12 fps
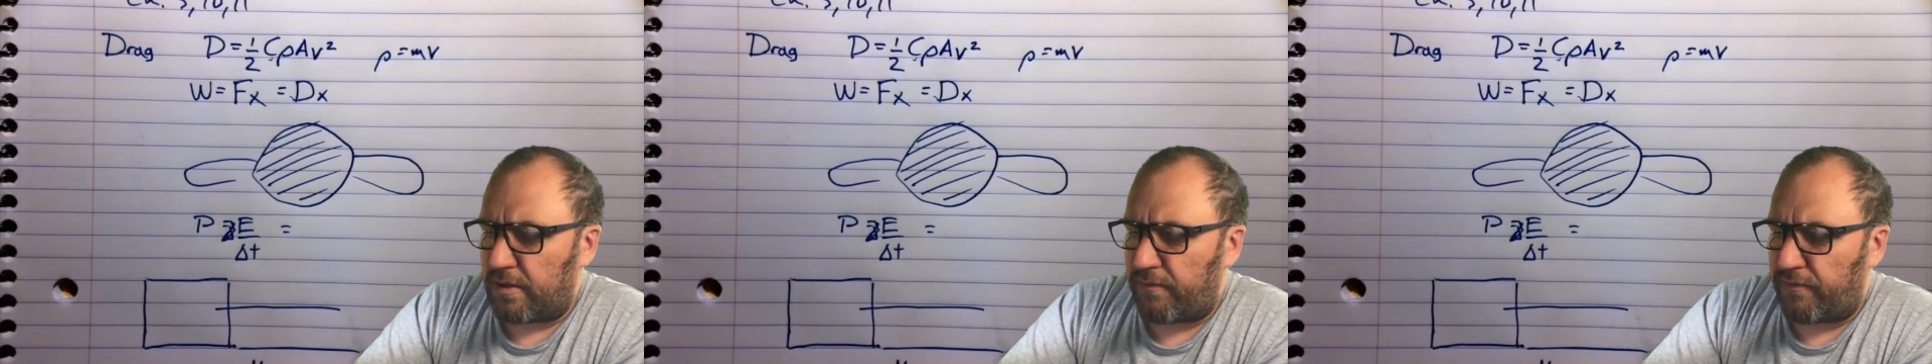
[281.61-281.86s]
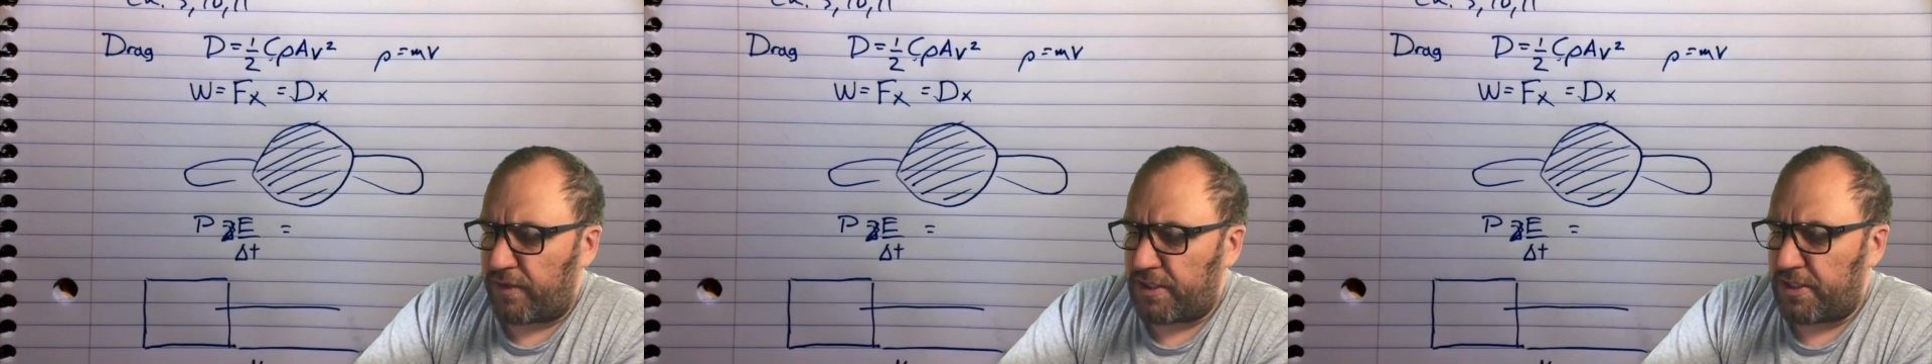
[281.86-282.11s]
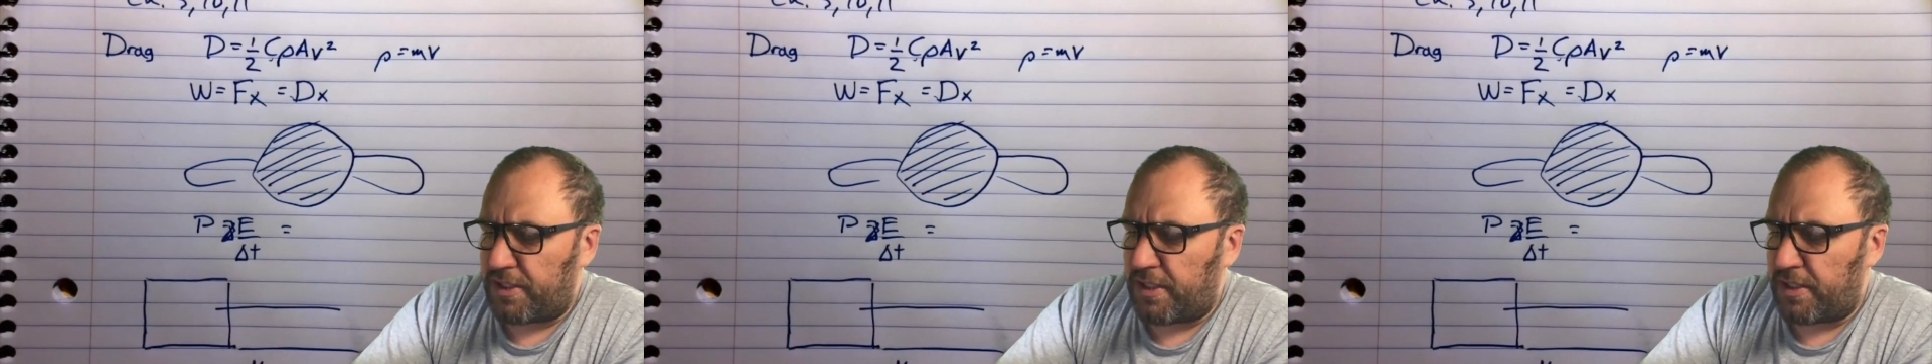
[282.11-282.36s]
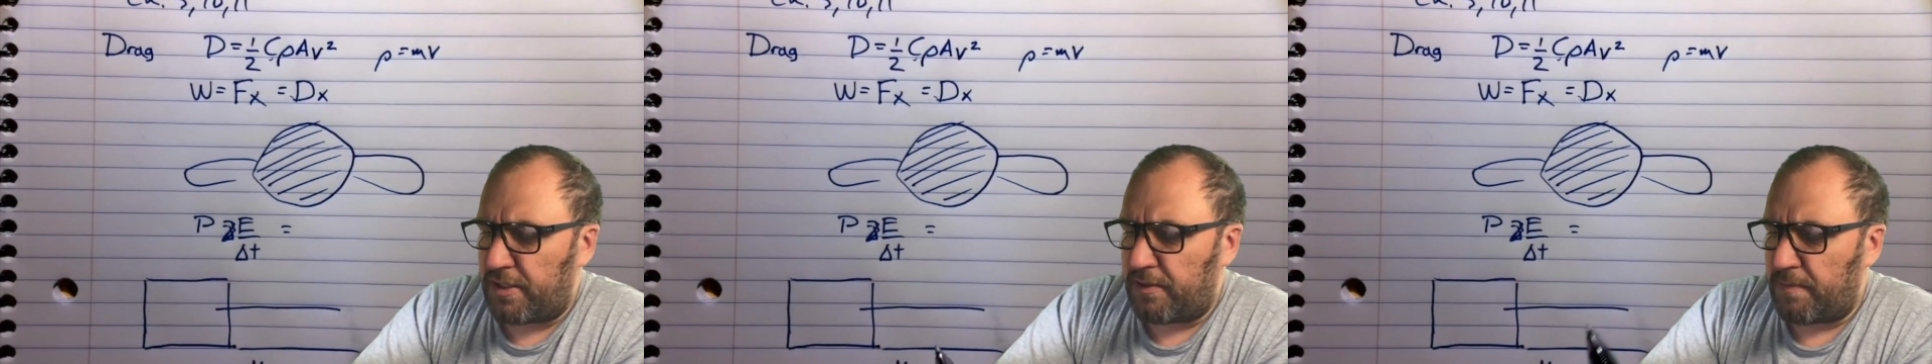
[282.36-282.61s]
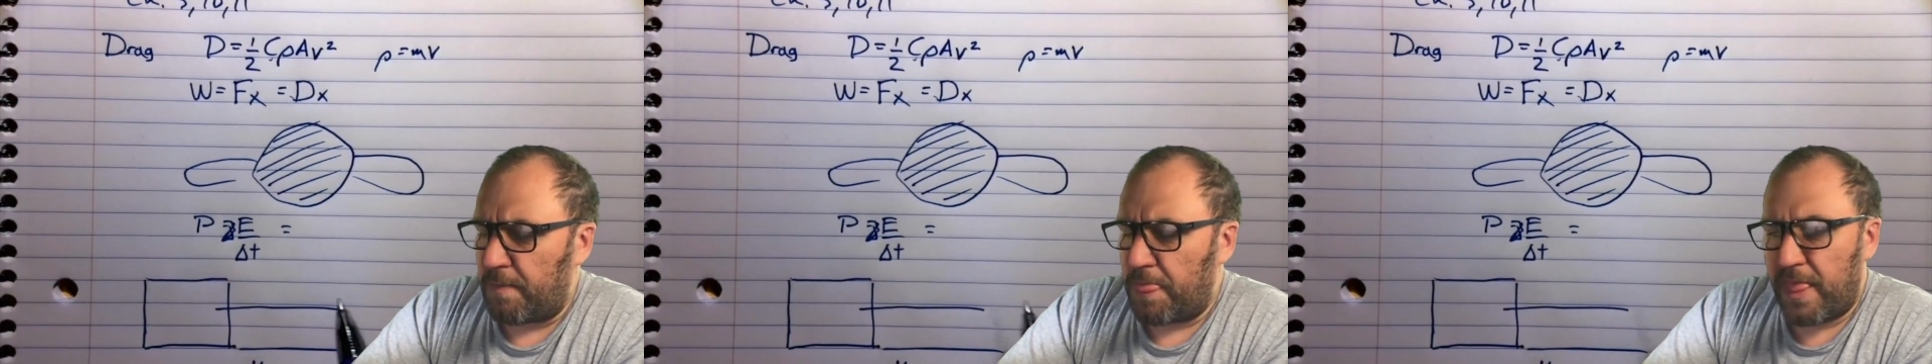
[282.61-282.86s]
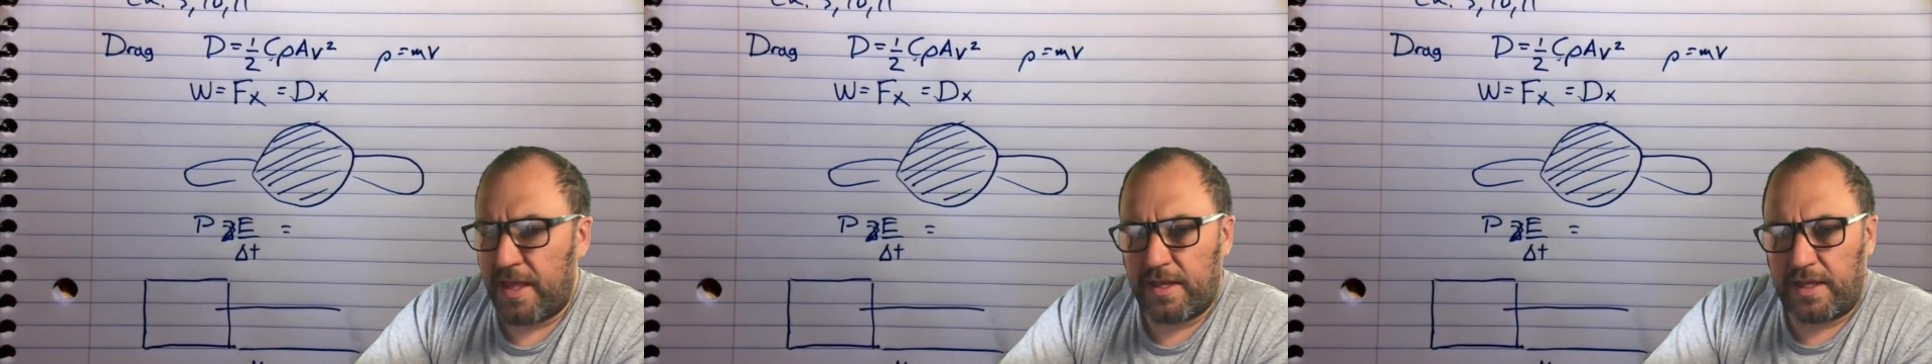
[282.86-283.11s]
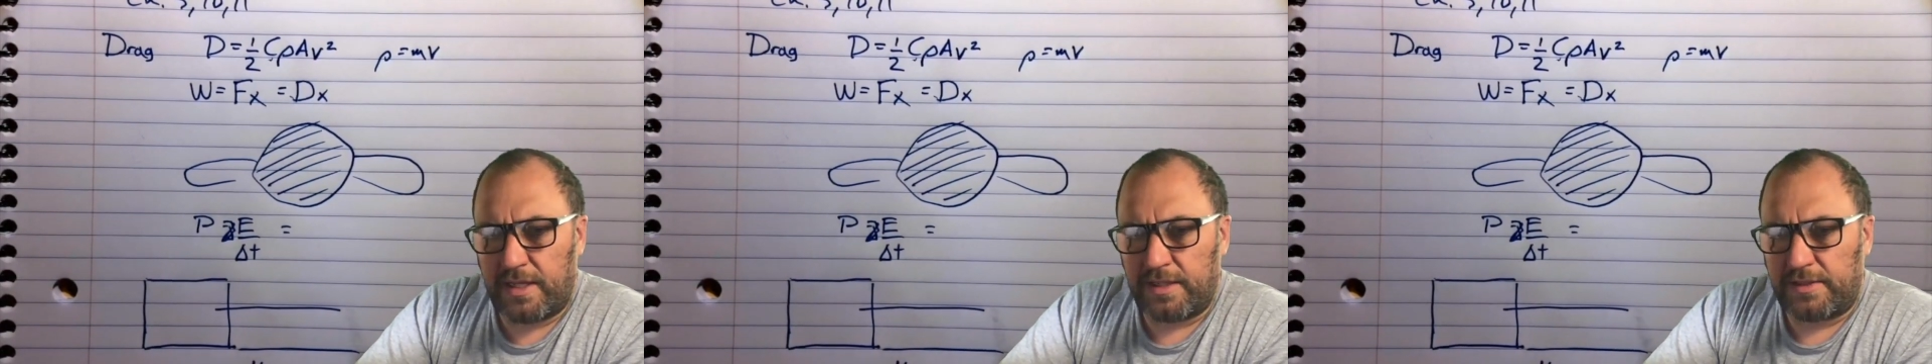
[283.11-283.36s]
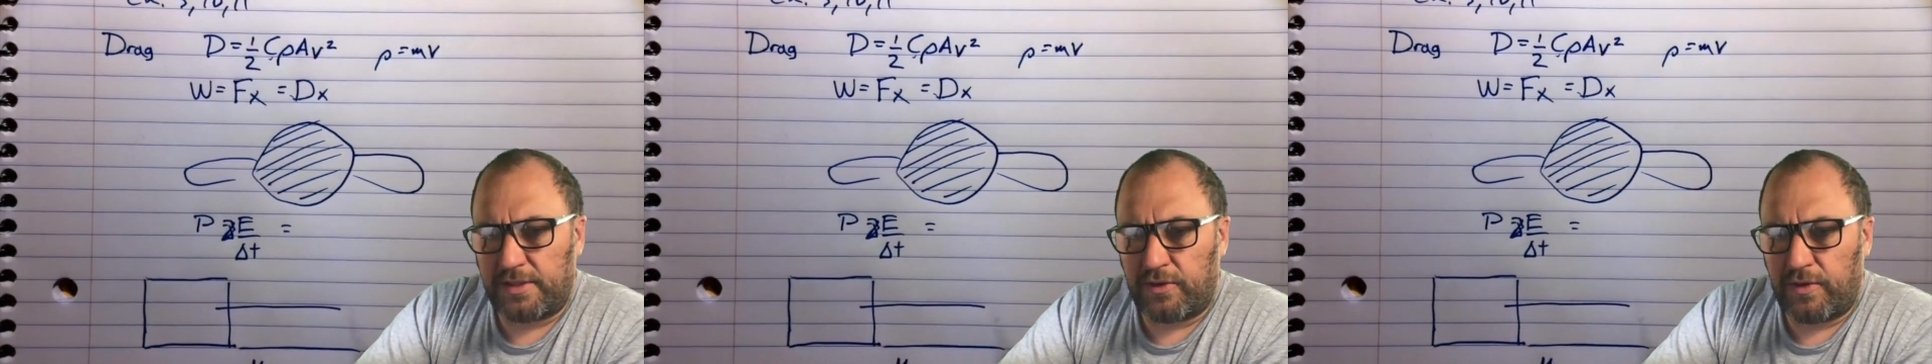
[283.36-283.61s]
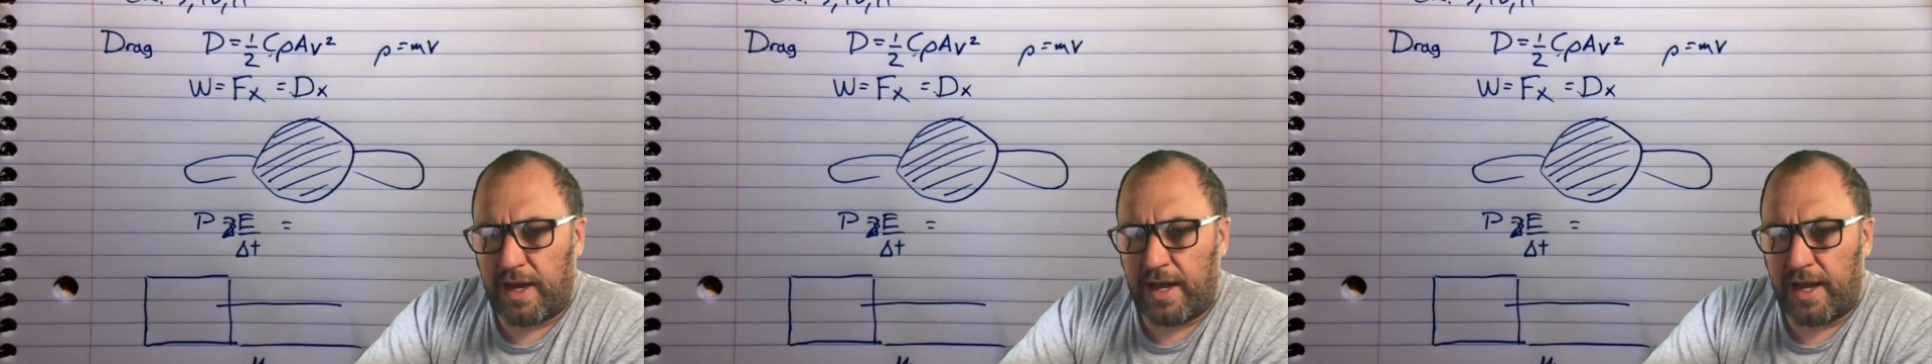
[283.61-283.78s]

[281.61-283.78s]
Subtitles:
friction here, and so